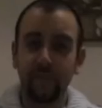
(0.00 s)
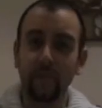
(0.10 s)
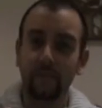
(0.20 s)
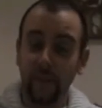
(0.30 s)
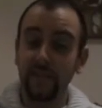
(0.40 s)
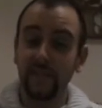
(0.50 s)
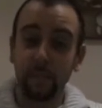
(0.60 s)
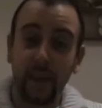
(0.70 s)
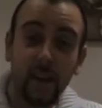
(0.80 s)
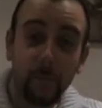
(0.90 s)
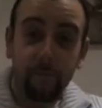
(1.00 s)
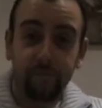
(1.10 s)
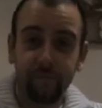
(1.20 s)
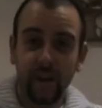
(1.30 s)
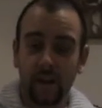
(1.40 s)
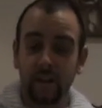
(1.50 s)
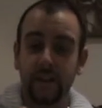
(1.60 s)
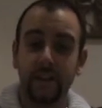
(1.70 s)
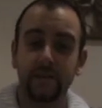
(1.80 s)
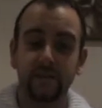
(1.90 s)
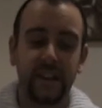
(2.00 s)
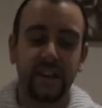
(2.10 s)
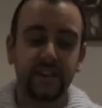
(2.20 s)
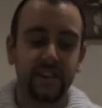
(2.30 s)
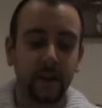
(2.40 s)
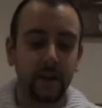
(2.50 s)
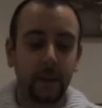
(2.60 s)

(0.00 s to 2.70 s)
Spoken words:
Very sweet on the initial taste.